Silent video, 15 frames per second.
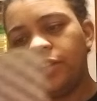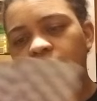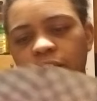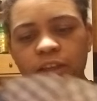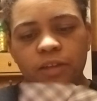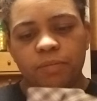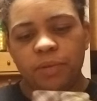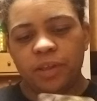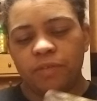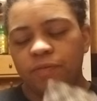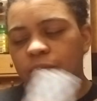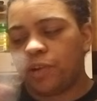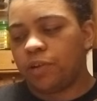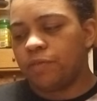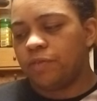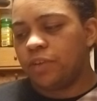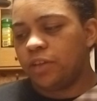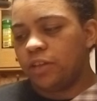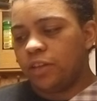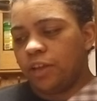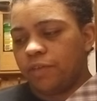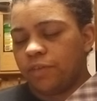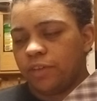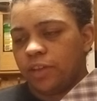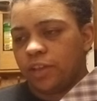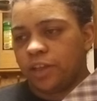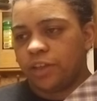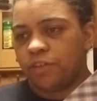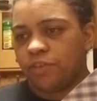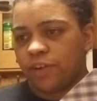That could be involved. Definitely
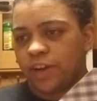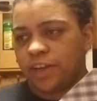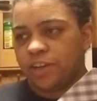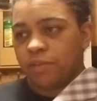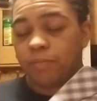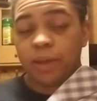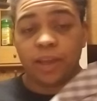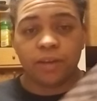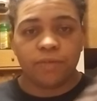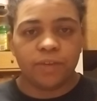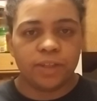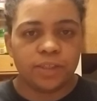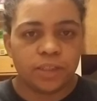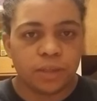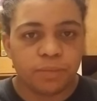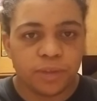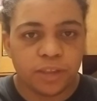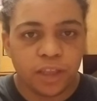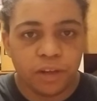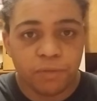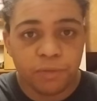like trying to manifest something that